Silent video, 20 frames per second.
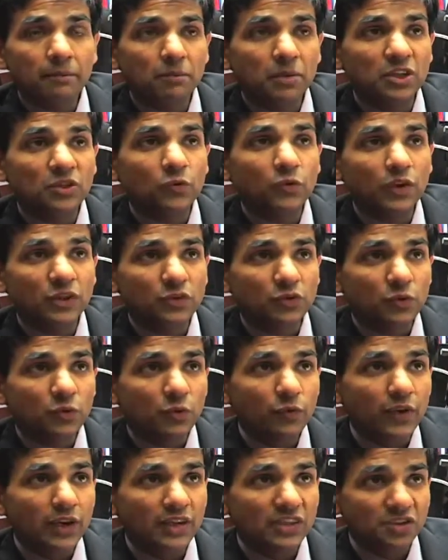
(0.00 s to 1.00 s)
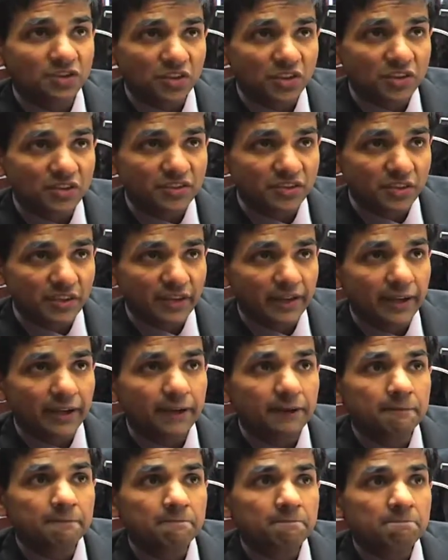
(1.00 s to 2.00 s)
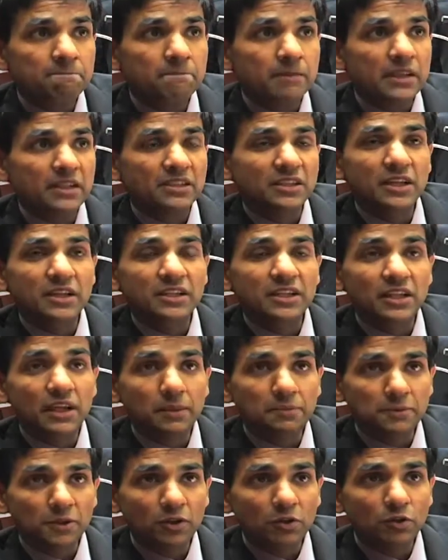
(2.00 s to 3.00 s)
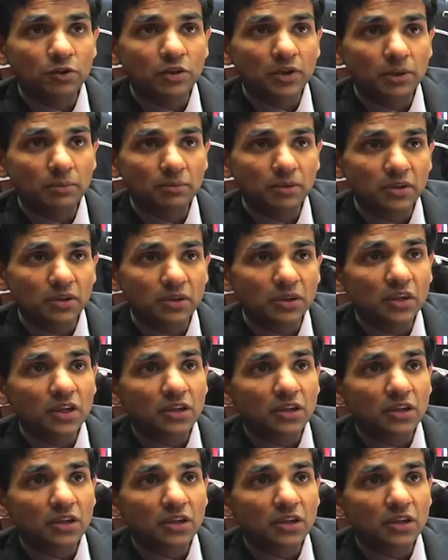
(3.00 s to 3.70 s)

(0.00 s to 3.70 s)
But what we are still seeing is that in absolute number,